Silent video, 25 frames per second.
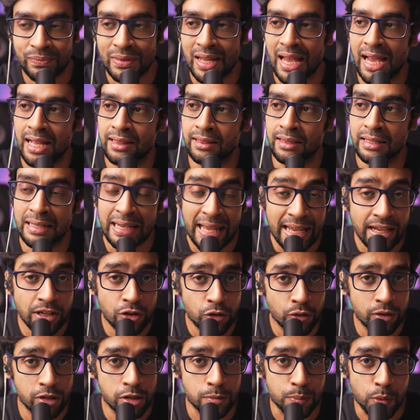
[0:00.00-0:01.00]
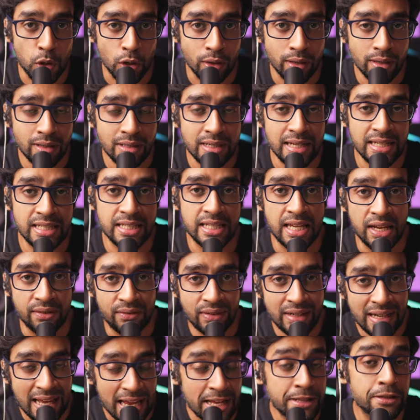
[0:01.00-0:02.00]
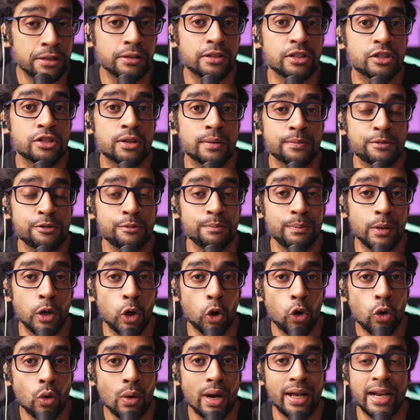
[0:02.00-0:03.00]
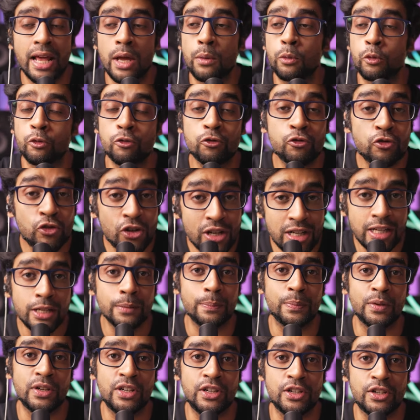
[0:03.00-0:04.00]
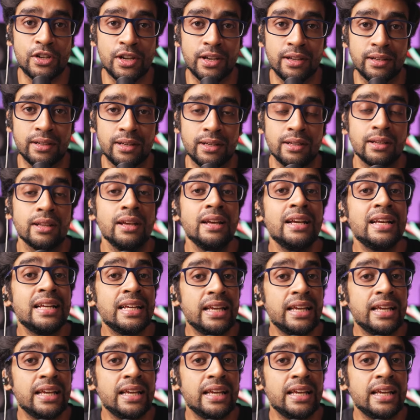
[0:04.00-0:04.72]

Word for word: And the link to this product is given in the description below and I would really appreciate it